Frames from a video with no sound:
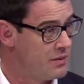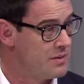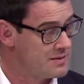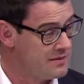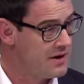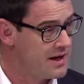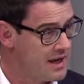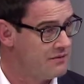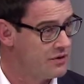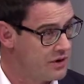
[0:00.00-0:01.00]
and we must be very
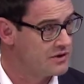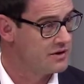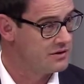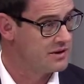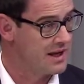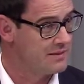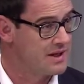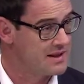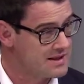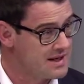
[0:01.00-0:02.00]
careful not to do that.
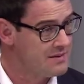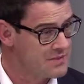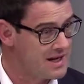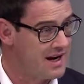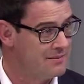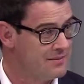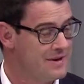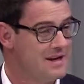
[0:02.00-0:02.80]
But at the same time,